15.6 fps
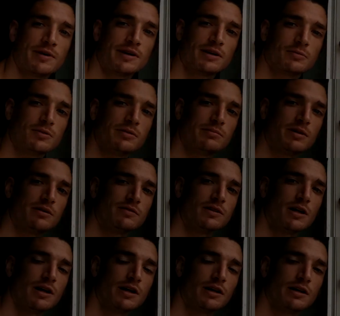making one big
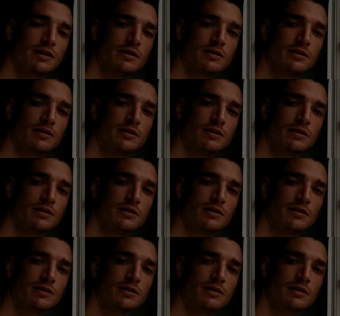vlog.